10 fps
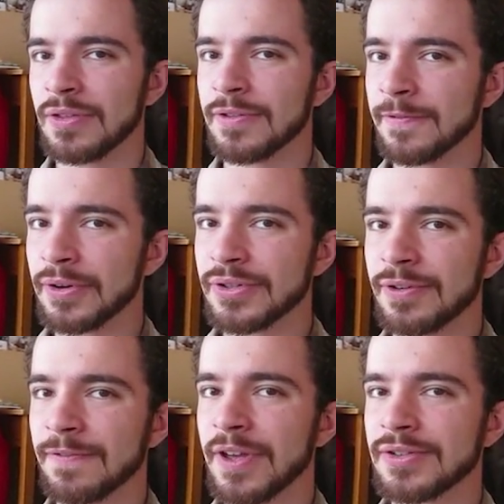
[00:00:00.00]
The
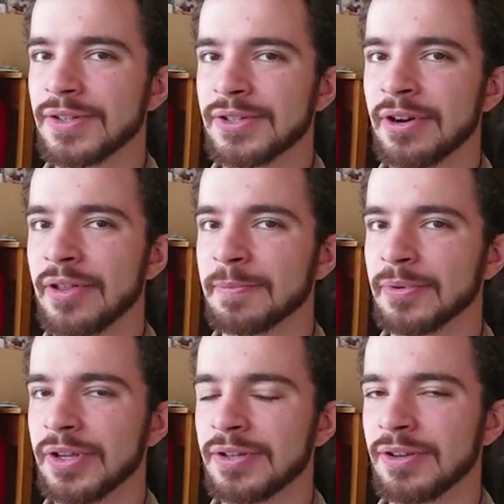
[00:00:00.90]
version of Phantasy Star that I'm
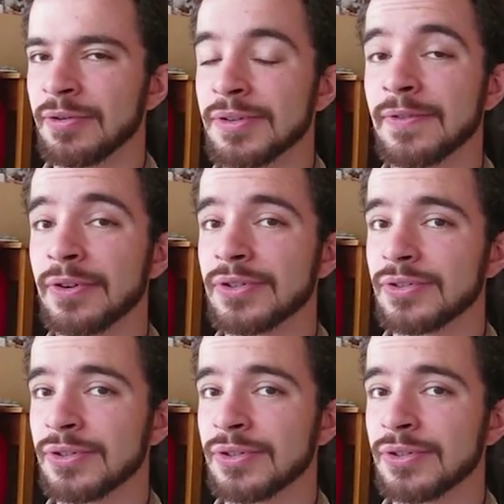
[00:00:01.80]
playing here is version